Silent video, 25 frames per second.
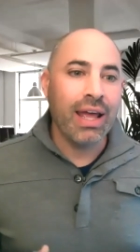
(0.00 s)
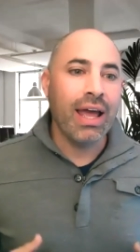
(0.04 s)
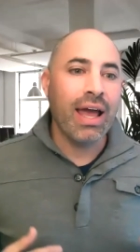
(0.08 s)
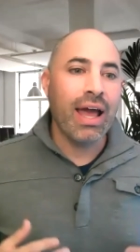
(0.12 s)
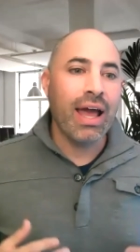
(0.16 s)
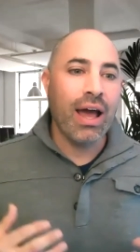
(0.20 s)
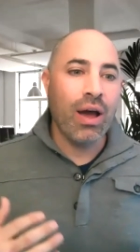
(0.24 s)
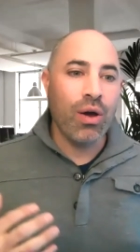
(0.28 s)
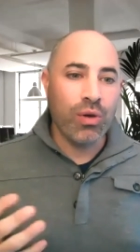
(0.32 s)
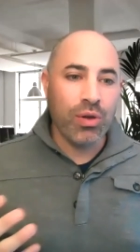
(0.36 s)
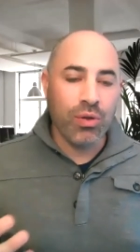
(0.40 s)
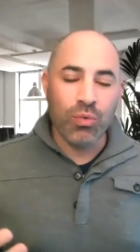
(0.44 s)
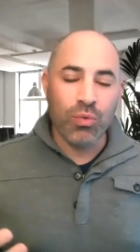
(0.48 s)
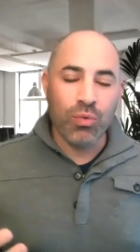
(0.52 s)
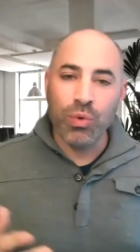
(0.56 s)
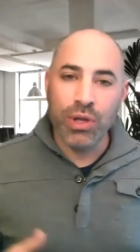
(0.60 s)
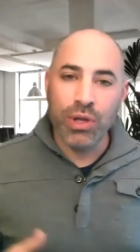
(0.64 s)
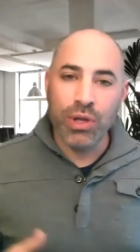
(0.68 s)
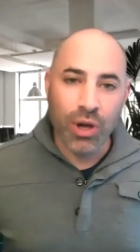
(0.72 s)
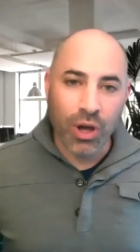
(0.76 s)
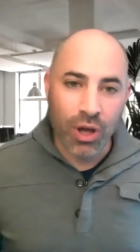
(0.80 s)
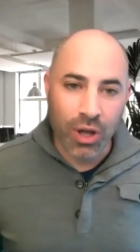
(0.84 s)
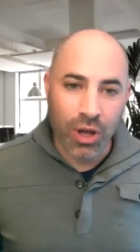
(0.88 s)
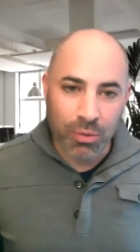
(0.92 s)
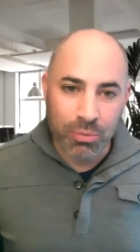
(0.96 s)
How can we
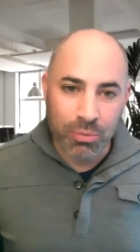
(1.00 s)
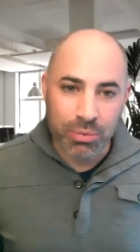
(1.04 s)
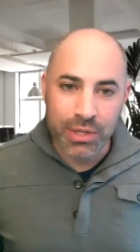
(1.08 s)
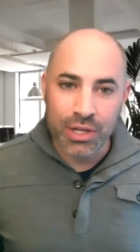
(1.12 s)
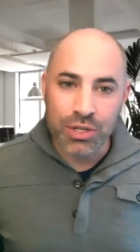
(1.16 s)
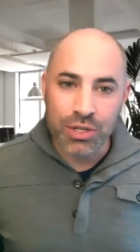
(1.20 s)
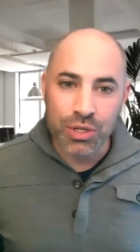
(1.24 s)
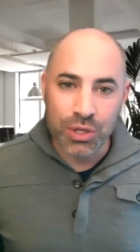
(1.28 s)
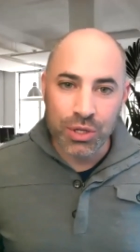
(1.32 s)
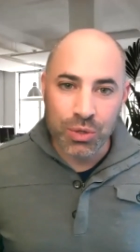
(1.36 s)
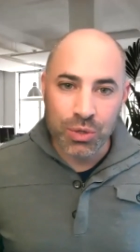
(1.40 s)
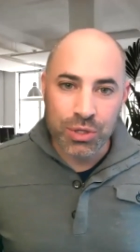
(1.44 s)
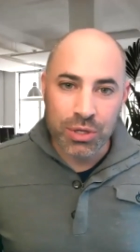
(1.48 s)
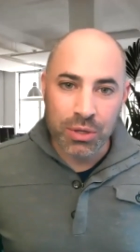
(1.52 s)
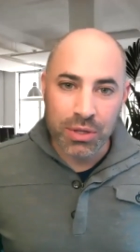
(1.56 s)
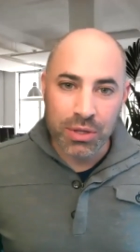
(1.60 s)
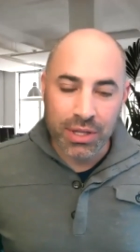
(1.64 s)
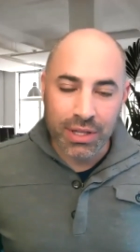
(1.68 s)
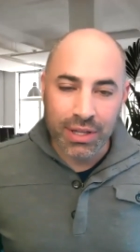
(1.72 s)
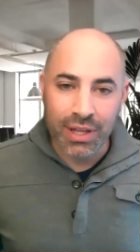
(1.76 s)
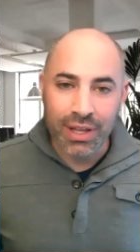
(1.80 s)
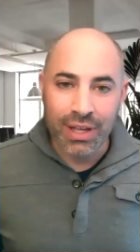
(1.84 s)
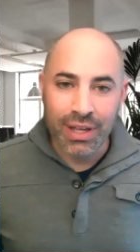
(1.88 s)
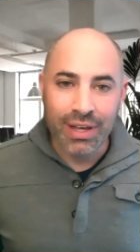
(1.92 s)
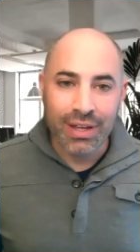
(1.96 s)
all potentially do
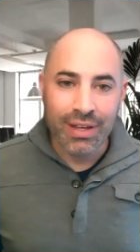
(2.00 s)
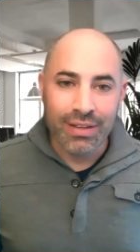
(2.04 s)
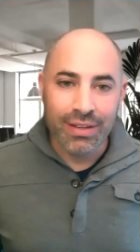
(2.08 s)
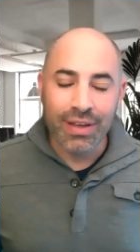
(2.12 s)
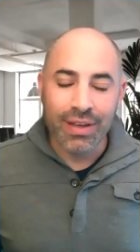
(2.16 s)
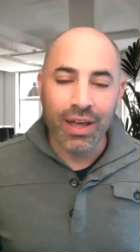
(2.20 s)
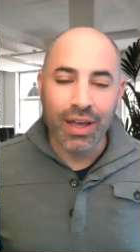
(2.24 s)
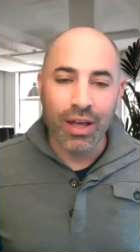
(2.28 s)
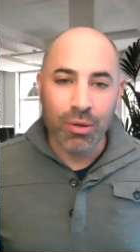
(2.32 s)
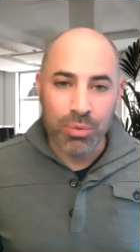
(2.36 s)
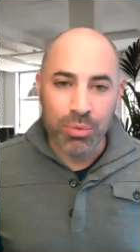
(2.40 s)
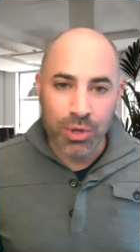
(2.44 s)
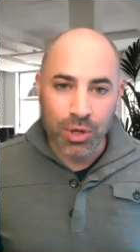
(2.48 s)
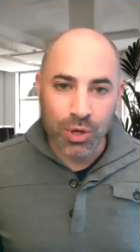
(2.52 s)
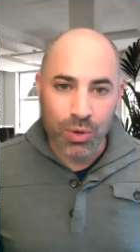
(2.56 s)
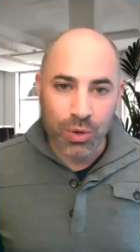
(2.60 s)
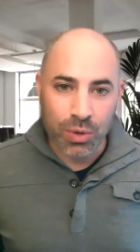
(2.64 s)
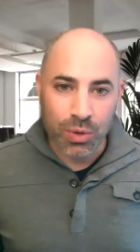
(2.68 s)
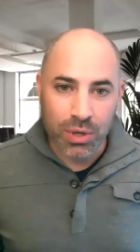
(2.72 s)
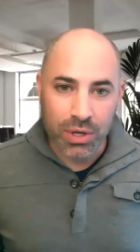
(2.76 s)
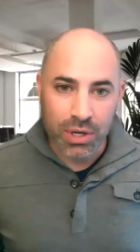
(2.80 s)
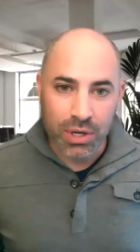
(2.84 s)
something to help you?